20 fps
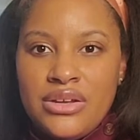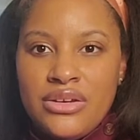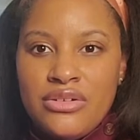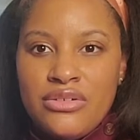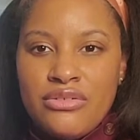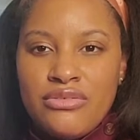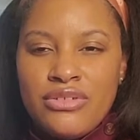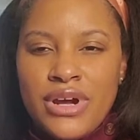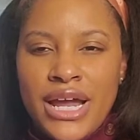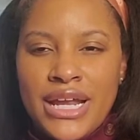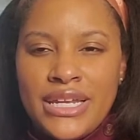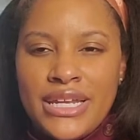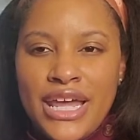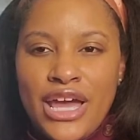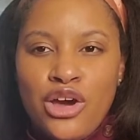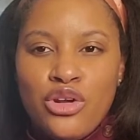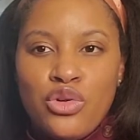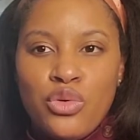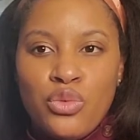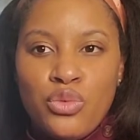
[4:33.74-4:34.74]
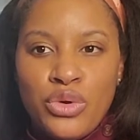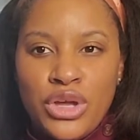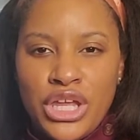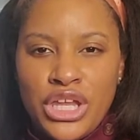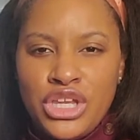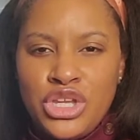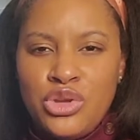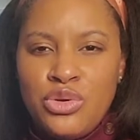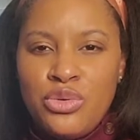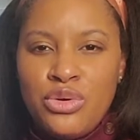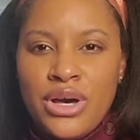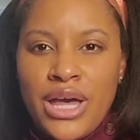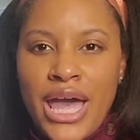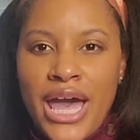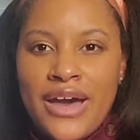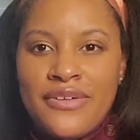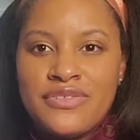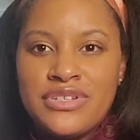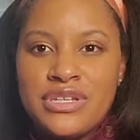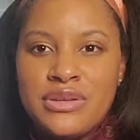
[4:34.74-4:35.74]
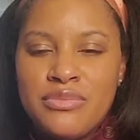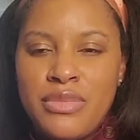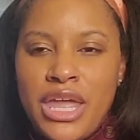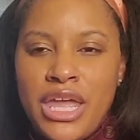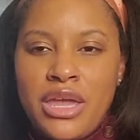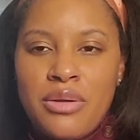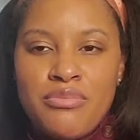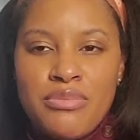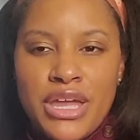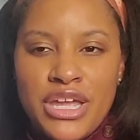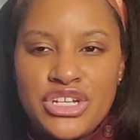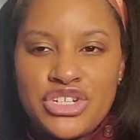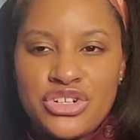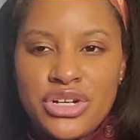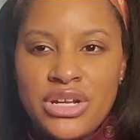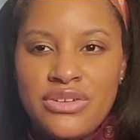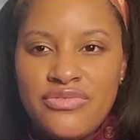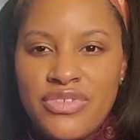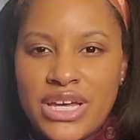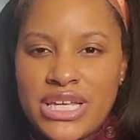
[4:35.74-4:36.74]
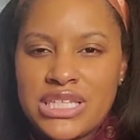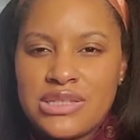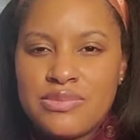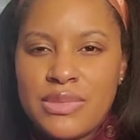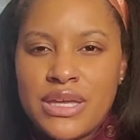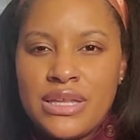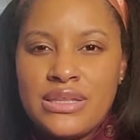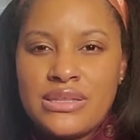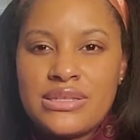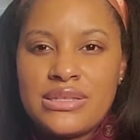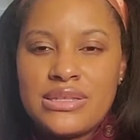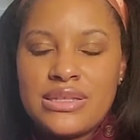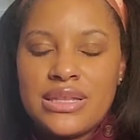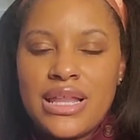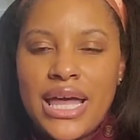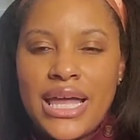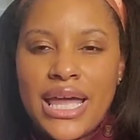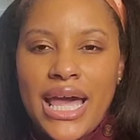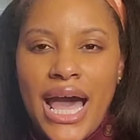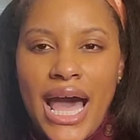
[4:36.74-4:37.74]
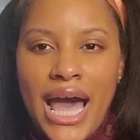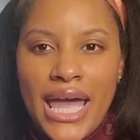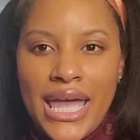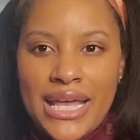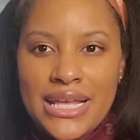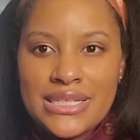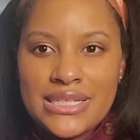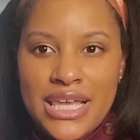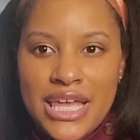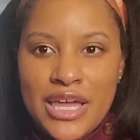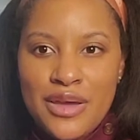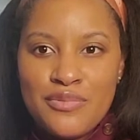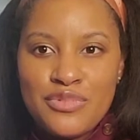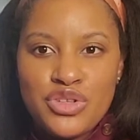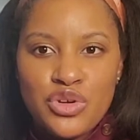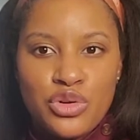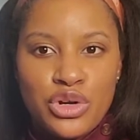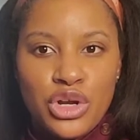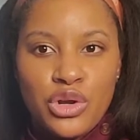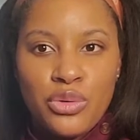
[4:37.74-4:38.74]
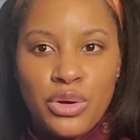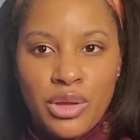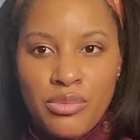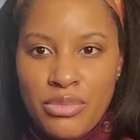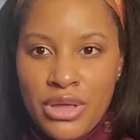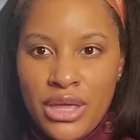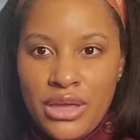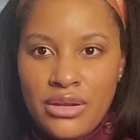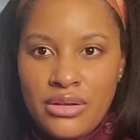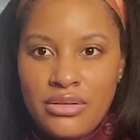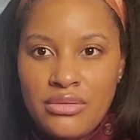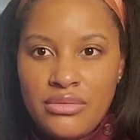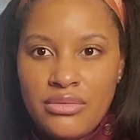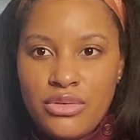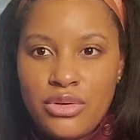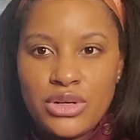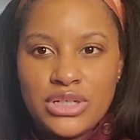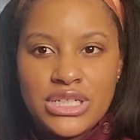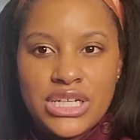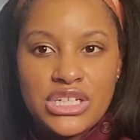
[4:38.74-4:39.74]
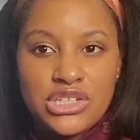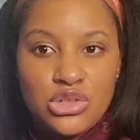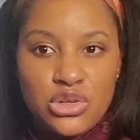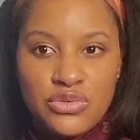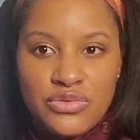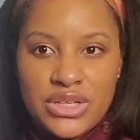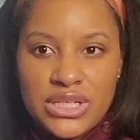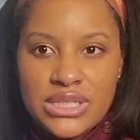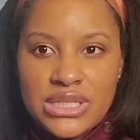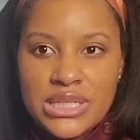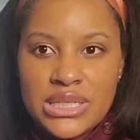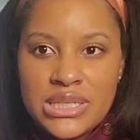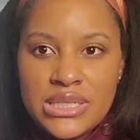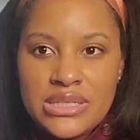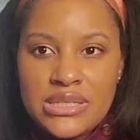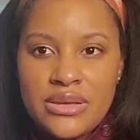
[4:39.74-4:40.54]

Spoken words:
Write down when you will have to make major investments like eye exams or equipment or dental visits.